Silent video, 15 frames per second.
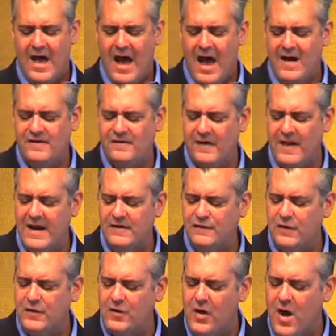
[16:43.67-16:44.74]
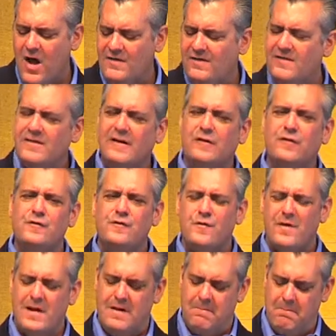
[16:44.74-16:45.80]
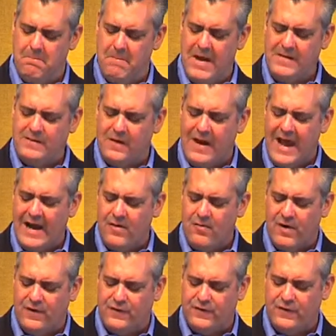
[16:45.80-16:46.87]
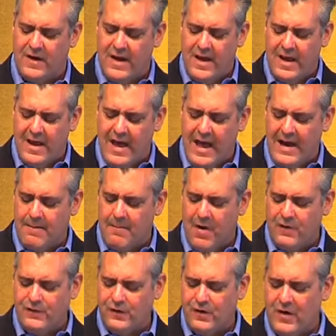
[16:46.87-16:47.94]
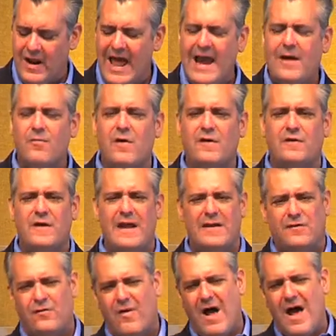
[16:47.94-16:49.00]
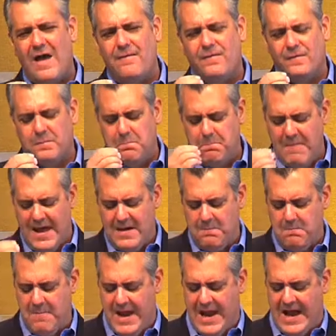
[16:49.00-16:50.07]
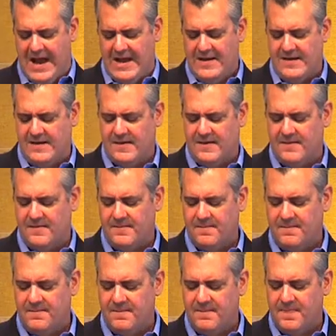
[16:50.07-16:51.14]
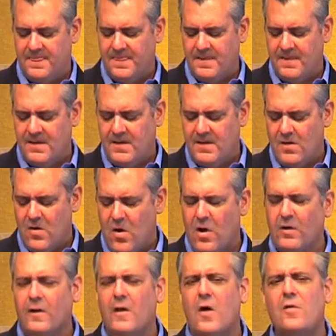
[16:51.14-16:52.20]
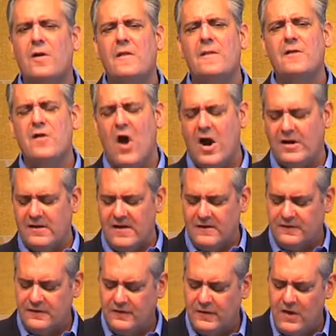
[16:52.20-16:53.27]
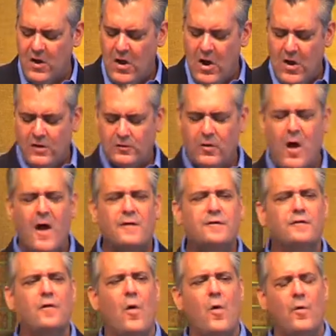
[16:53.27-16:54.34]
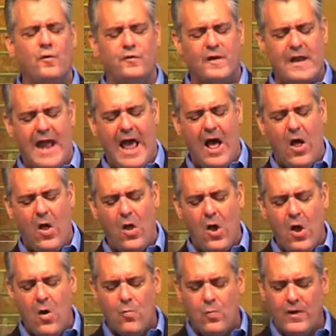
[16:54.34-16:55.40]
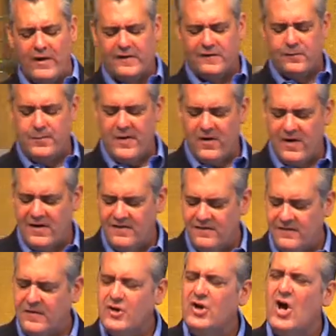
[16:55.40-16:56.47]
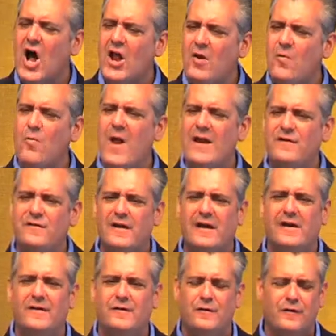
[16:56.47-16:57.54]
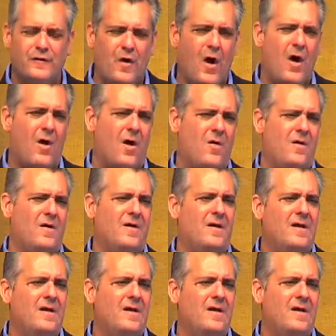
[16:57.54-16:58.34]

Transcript: Isolation causes extreme mental anguish and emotional anguish, it drives men mad. All alone in the darkness, lost souls in hell will experience gut wrenching sorrow